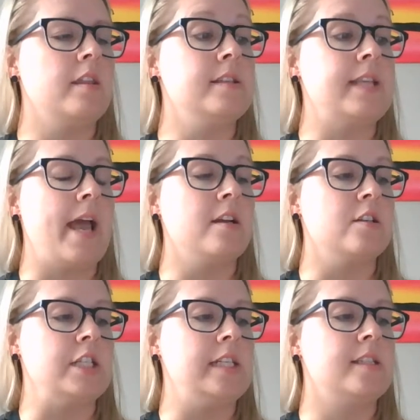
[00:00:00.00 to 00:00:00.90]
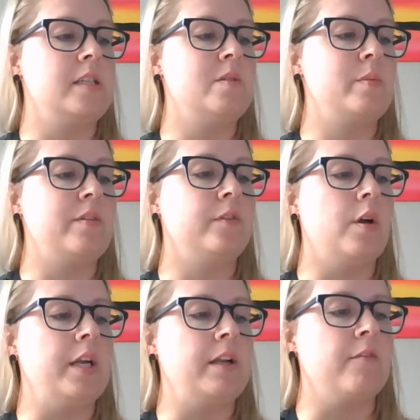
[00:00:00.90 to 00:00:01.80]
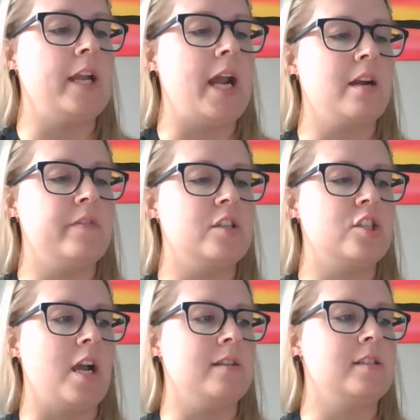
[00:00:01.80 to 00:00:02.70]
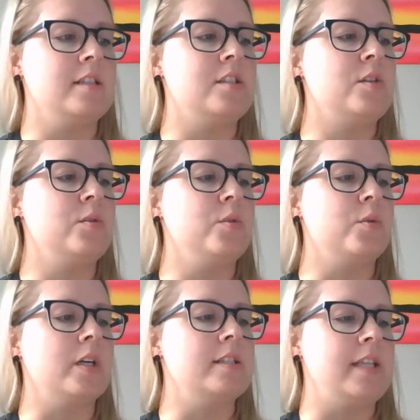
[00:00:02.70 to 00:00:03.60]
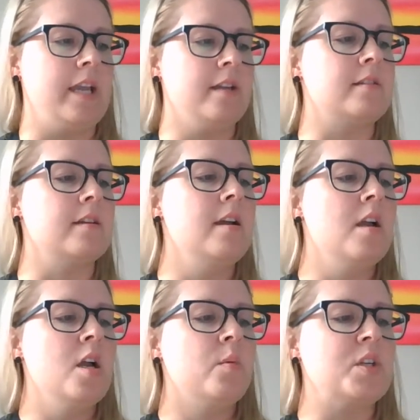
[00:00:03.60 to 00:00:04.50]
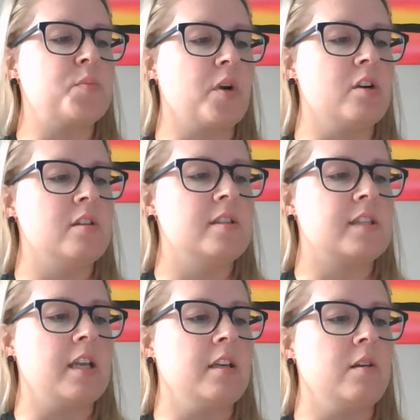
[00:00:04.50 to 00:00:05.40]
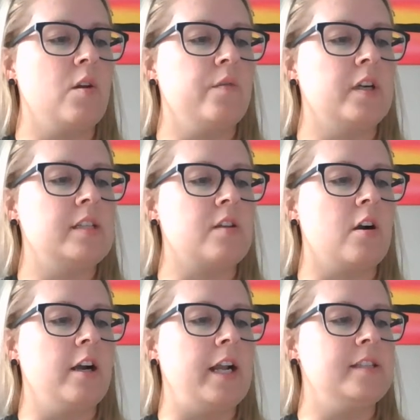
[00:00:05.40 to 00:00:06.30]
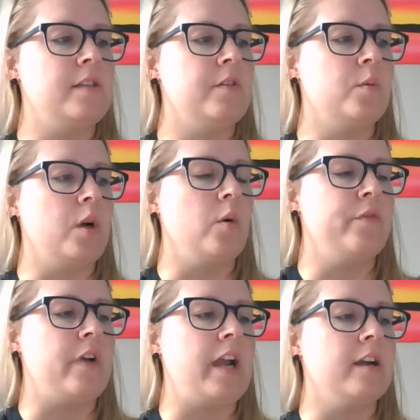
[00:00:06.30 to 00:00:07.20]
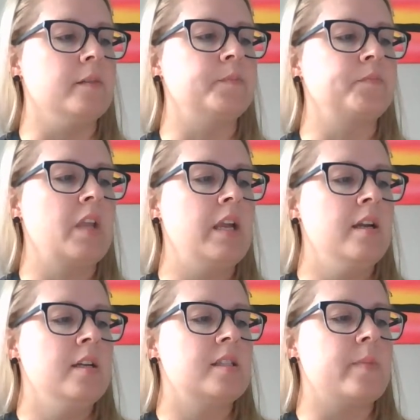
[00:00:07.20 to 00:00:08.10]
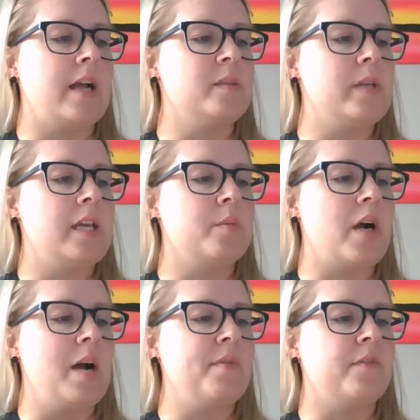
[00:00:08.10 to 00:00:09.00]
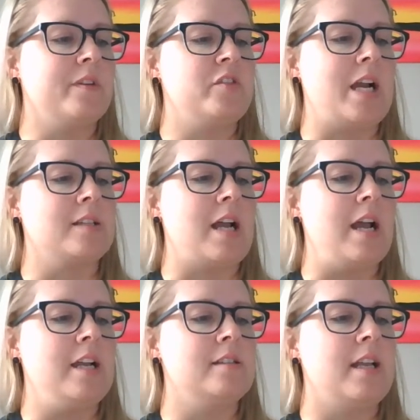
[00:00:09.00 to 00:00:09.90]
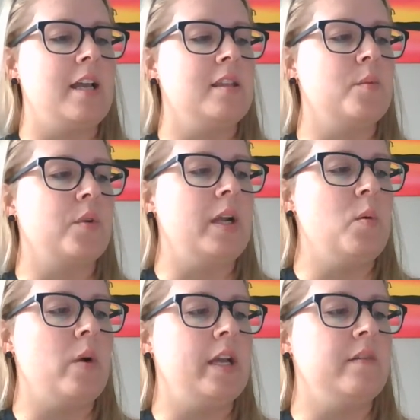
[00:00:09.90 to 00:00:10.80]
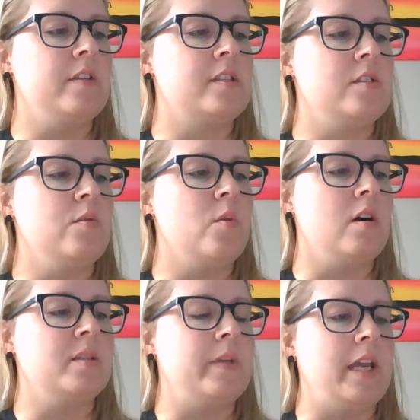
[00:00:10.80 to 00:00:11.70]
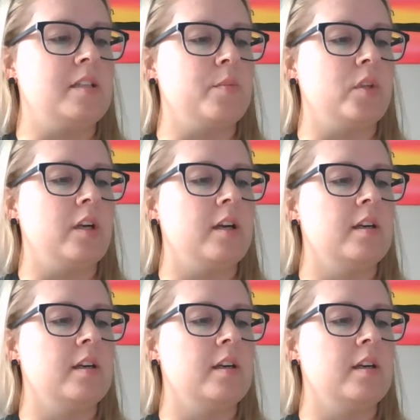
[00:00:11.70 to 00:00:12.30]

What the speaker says: his energy, seemed to be flowing right out of his chest and into Eudora's hand, which burned the skin over his heart as if it were on fire. Spots began to pop in front of Jack's eyes, and the bright white of the snow walls began to blur.